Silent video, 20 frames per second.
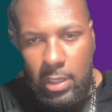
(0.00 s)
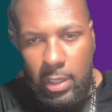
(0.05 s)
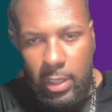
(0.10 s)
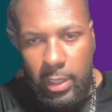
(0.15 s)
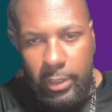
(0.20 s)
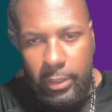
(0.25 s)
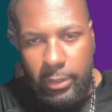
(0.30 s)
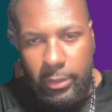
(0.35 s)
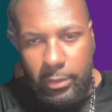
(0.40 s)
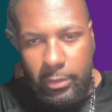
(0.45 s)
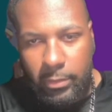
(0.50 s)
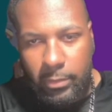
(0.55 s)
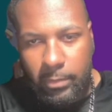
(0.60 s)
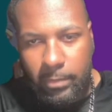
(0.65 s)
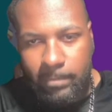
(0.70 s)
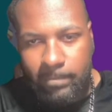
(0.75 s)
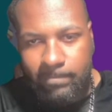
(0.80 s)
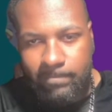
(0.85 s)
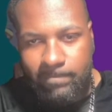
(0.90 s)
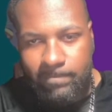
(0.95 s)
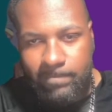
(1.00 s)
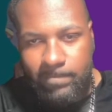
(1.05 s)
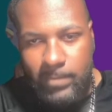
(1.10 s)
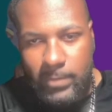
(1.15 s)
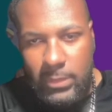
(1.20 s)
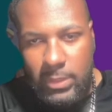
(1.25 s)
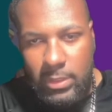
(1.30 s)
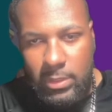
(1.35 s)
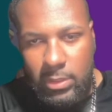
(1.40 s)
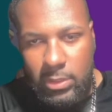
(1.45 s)

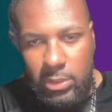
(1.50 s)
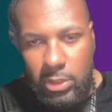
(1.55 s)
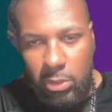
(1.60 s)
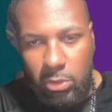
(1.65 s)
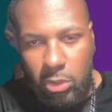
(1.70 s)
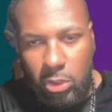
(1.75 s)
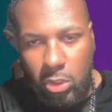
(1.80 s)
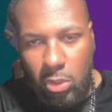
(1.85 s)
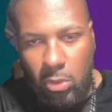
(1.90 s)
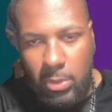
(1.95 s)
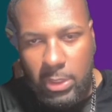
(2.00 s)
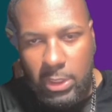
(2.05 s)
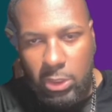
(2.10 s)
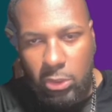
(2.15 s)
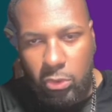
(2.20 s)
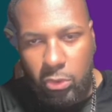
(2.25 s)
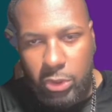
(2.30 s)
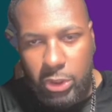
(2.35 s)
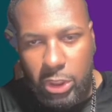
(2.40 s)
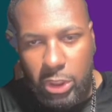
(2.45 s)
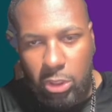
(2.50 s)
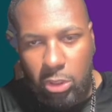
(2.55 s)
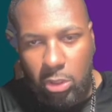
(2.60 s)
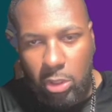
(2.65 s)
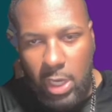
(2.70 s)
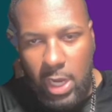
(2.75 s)
So I'm gonna go with the Eagles here.